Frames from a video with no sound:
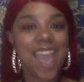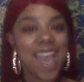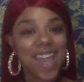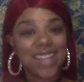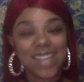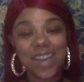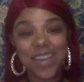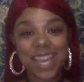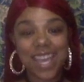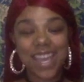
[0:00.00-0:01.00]
Hello
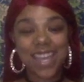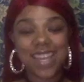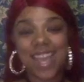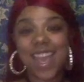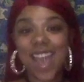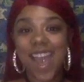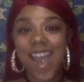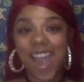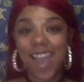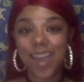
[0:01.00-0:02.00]
again.
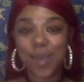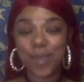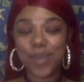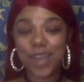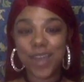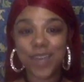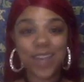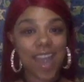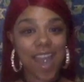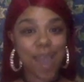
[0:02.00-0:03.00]
I hope you know
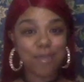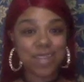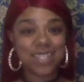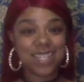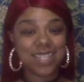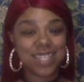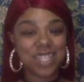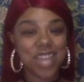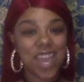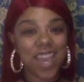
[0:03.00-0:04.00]
I'm Contessa
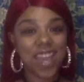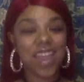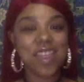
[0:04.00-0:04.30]
Janeé.